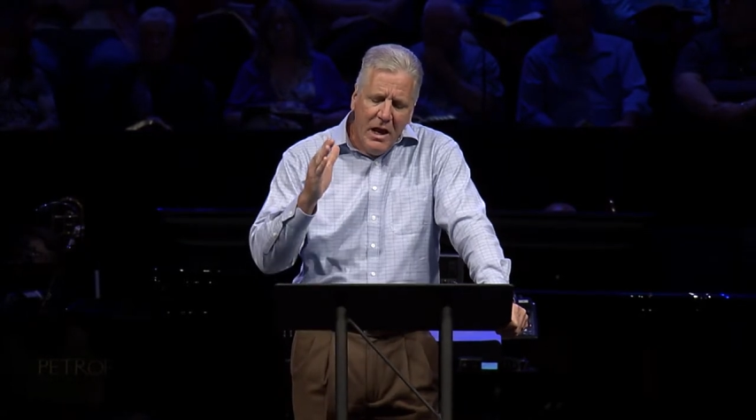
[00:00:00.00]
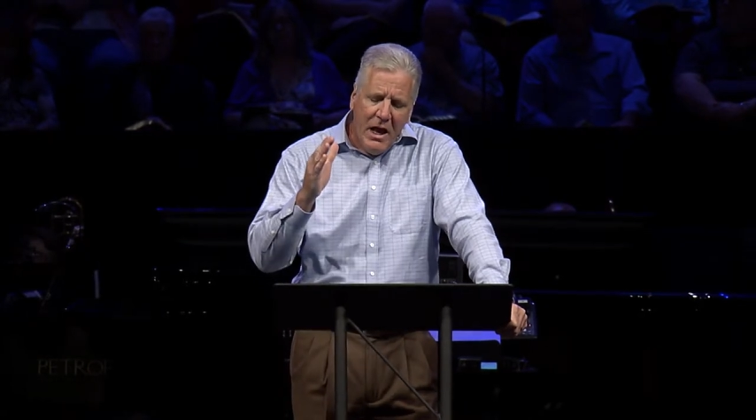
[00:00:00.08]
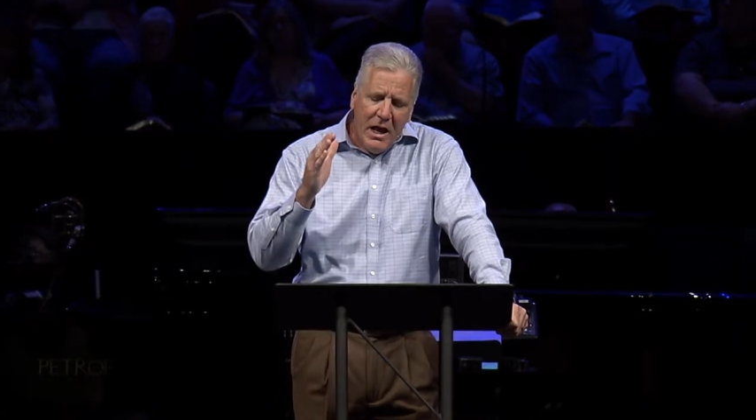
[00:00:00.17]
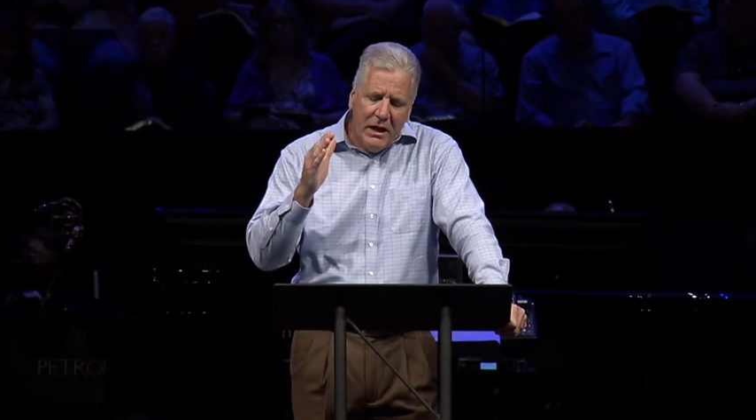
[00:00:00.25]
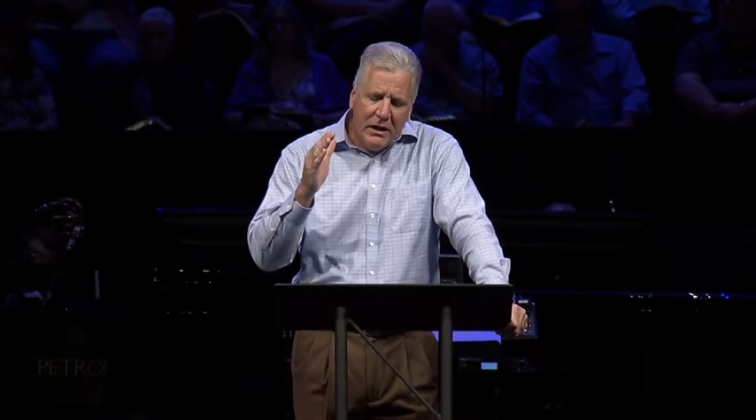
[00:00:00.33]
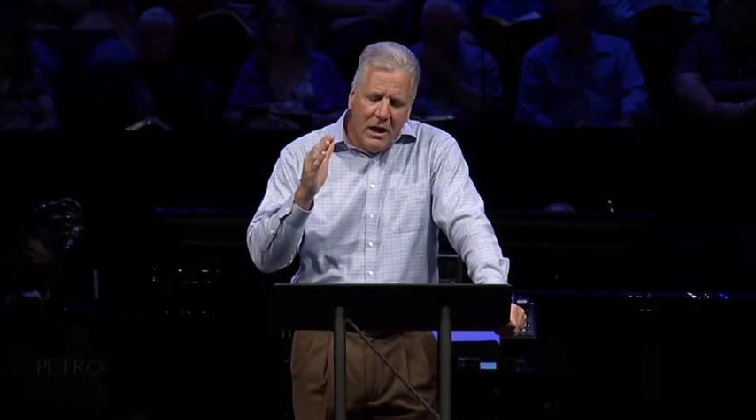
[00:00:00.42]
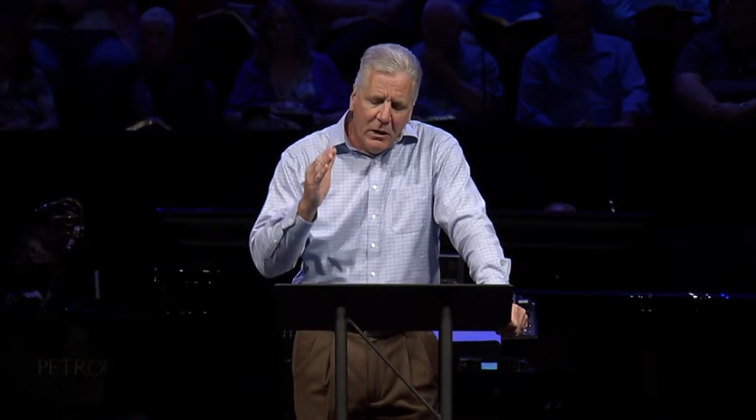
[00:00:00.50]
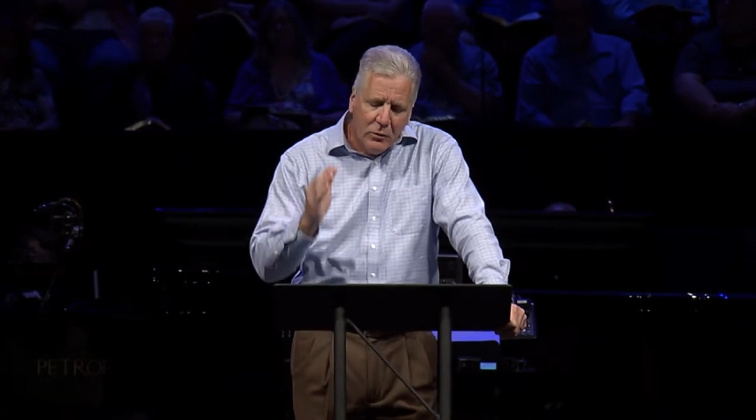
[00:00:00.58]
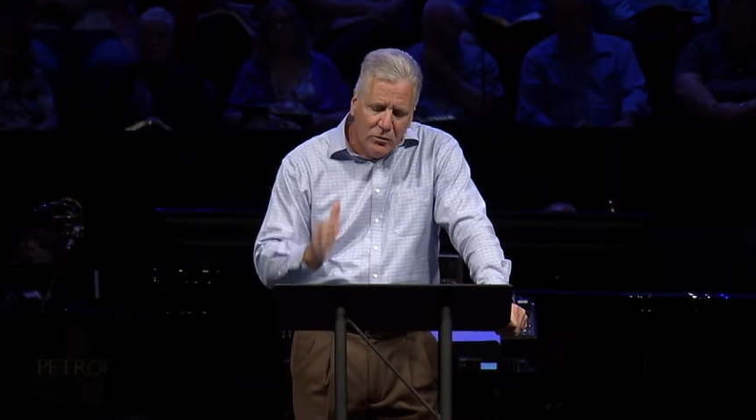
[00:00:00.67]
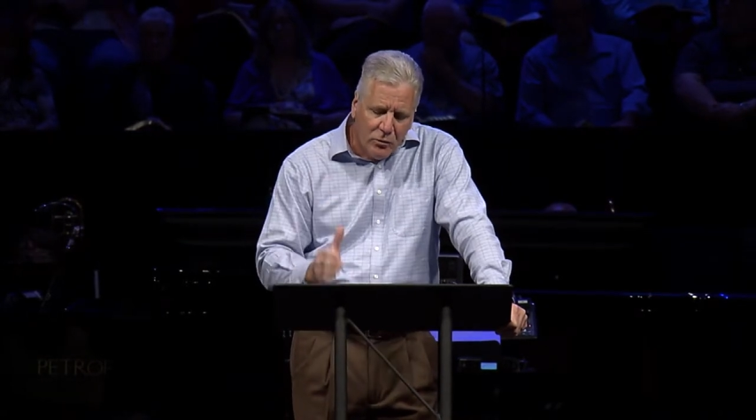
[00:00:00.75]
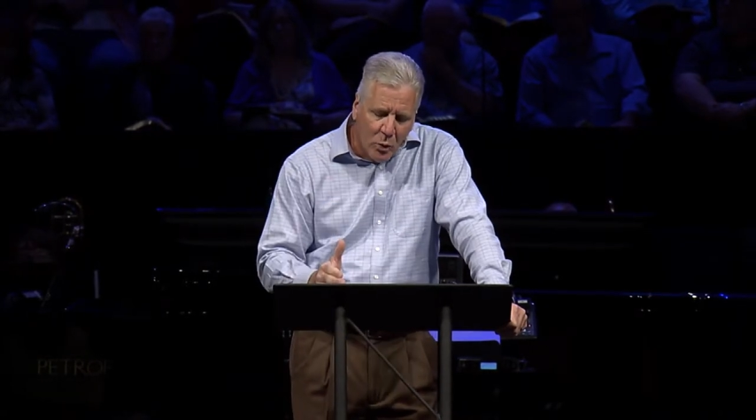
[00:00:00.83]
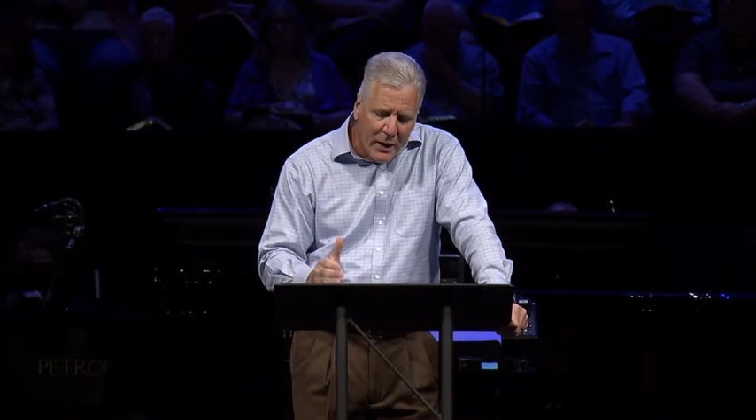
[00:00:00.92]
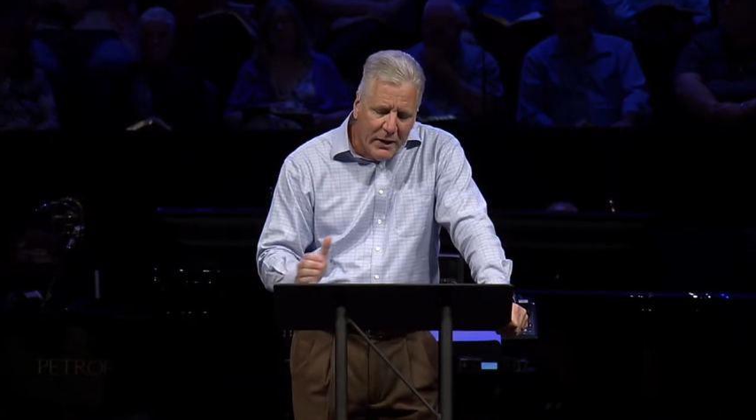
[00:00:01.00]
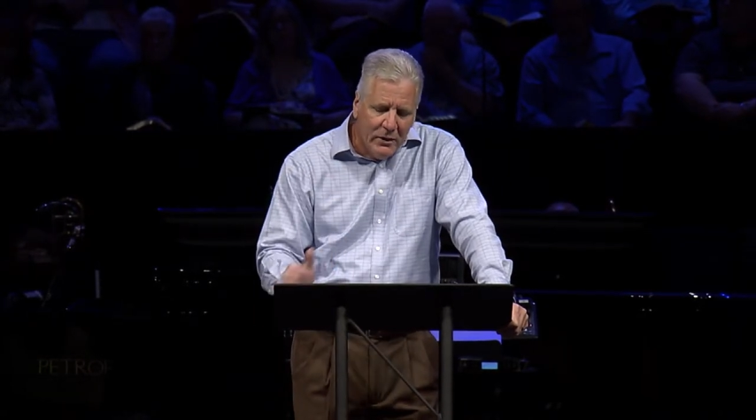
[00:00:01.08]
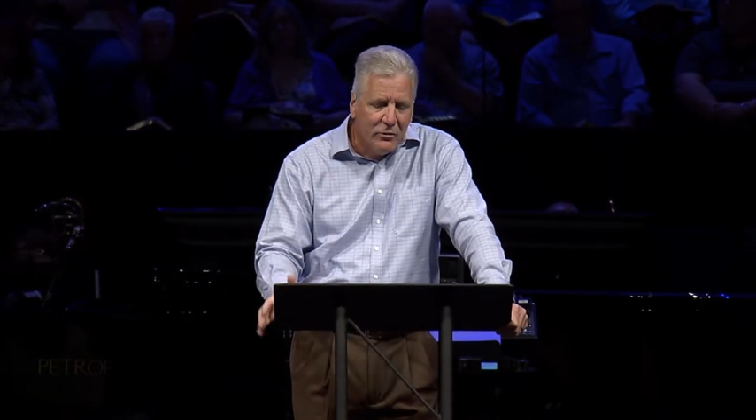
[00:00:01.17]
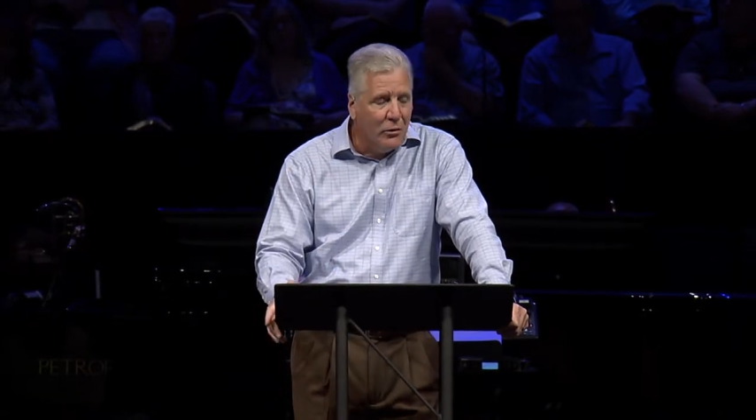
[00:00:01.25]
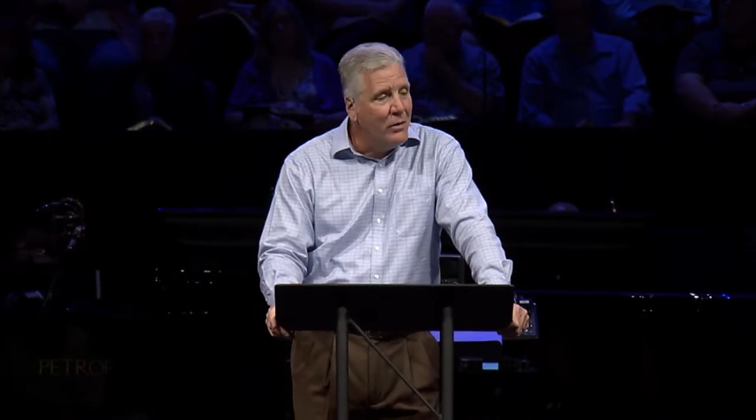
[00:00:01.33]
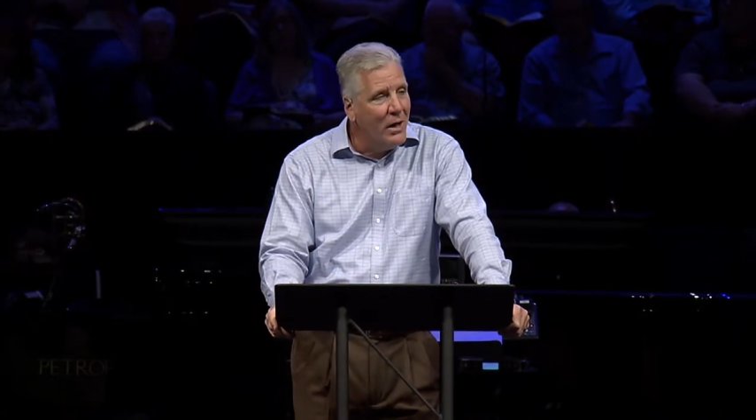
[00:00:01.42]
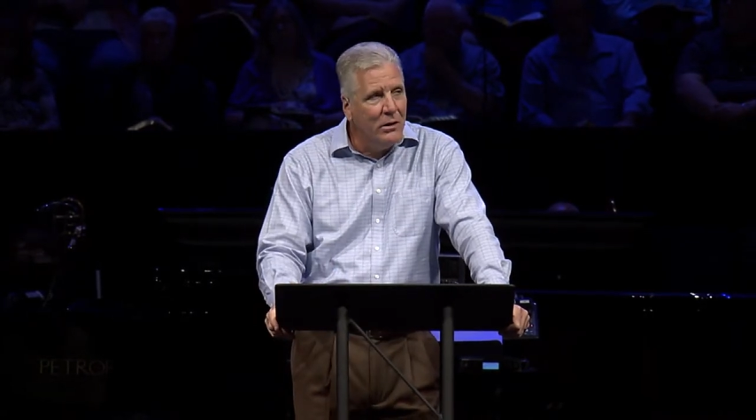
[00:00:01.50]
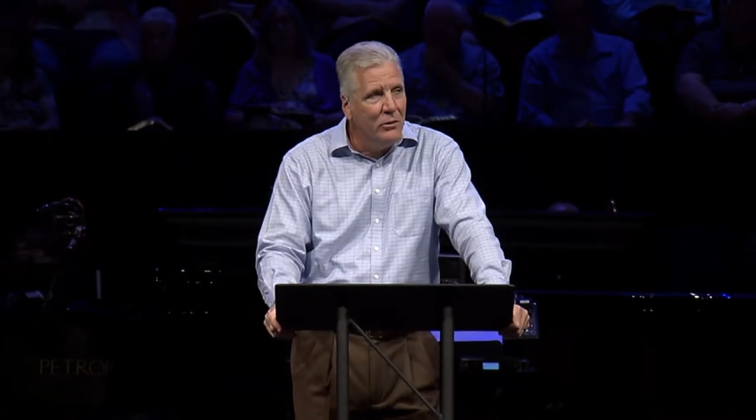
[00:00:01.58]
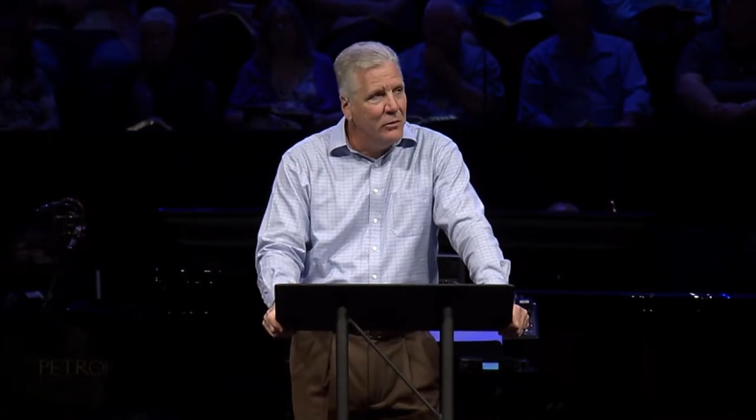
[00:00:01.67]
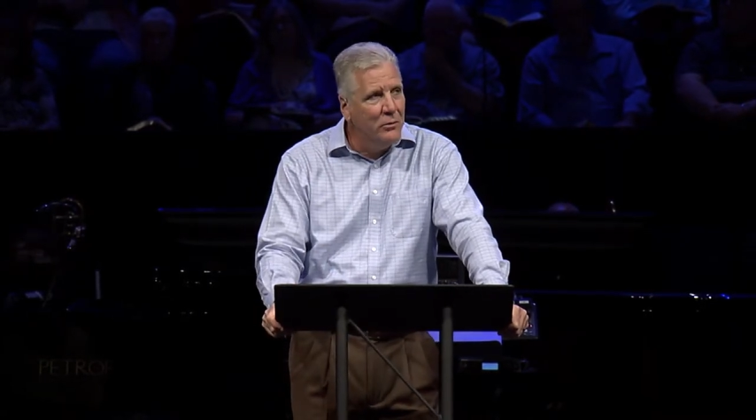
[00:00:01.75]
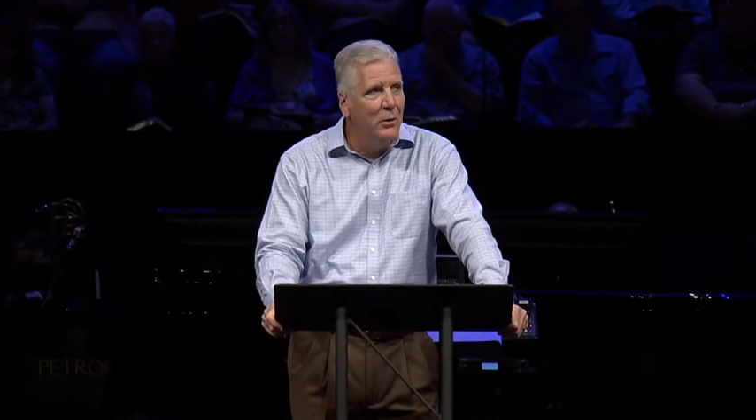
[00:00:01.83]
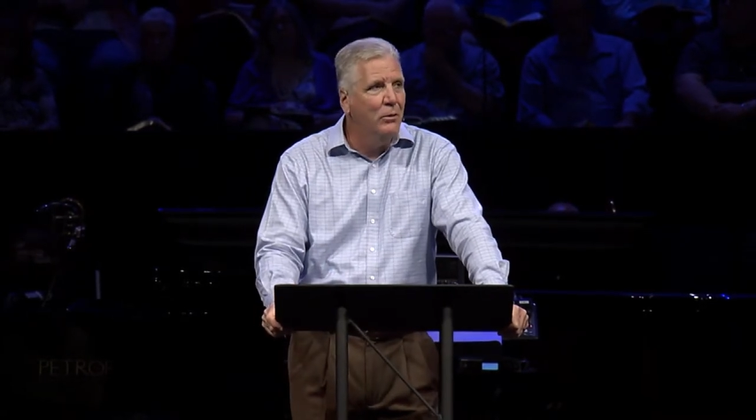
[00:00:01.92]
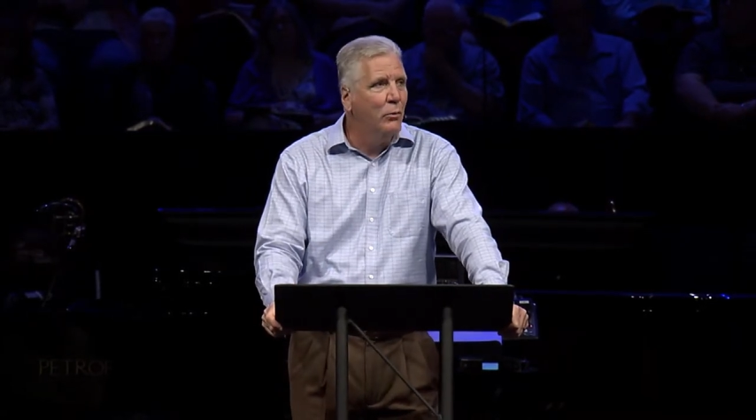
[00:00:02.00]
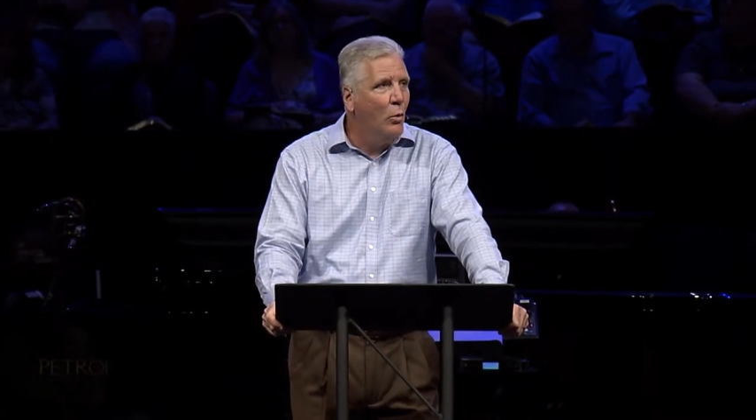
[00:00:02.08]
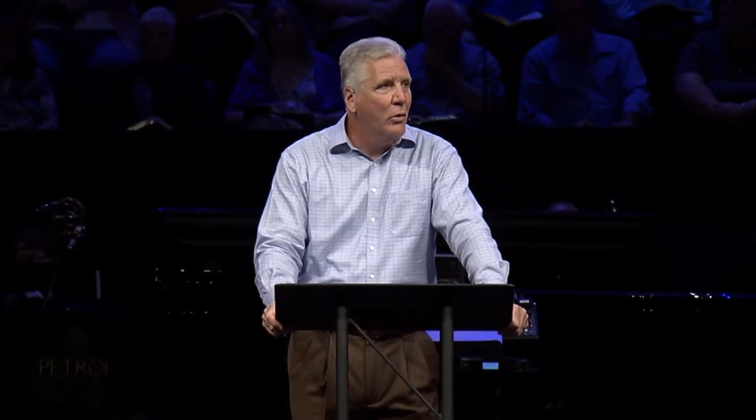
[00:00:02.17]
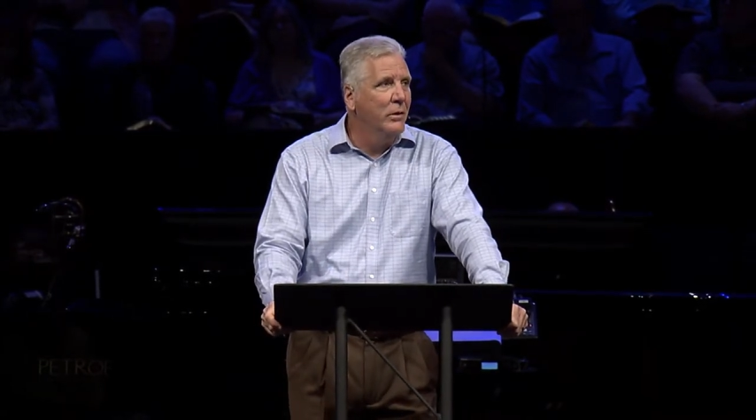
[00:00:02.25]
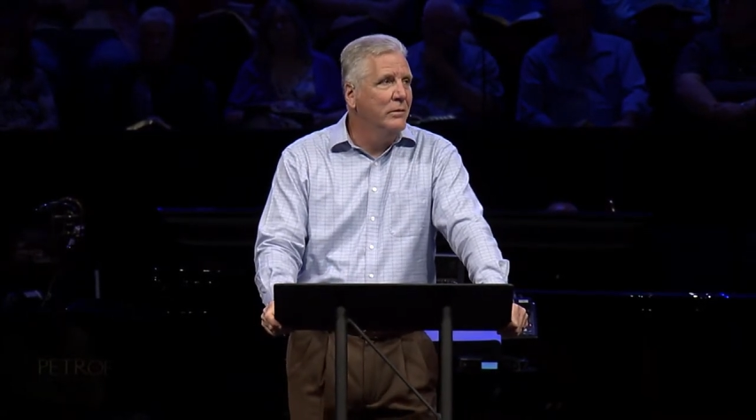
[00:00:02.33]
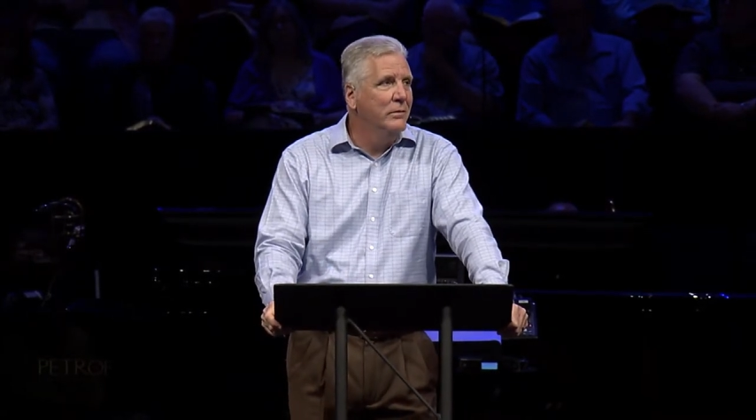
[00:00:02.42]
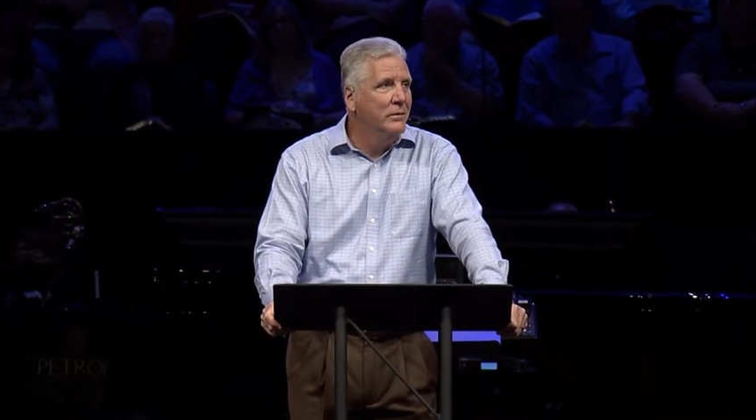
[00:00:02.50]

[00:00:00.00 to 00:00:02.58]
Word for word: and God's ways are not going to be thwarted.